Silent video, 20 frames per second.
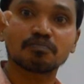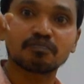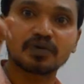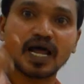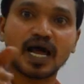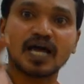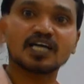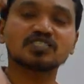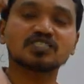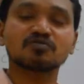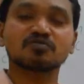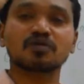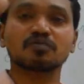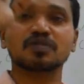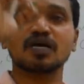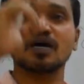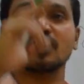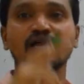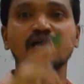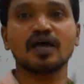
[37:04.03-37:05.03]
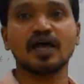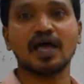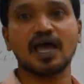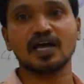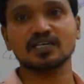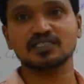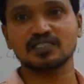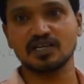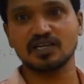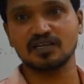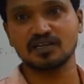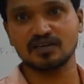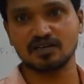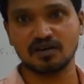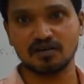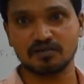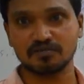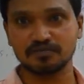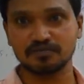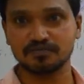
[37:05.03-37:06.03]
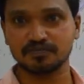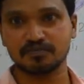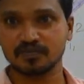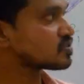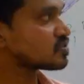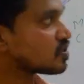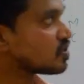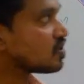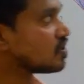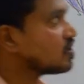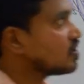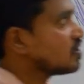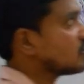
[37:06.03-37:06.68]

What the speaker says: branched from the axillary nerve. So,